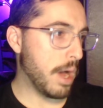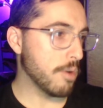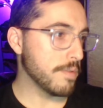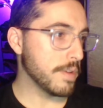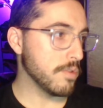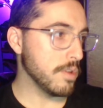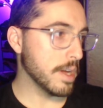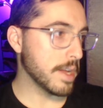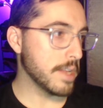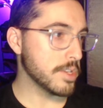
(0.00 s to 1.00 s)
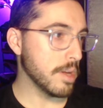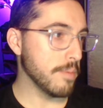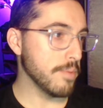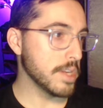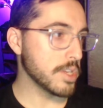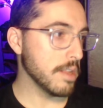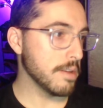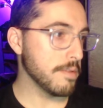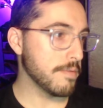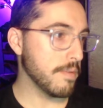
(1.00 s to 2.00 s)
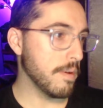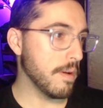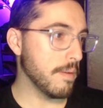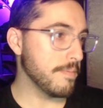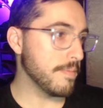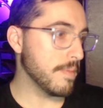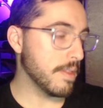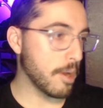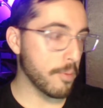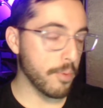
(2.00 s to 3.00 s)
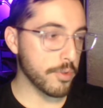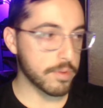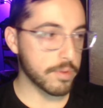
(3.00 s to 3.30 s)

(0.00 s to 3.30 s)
Vival against Ablaze Olive. They're both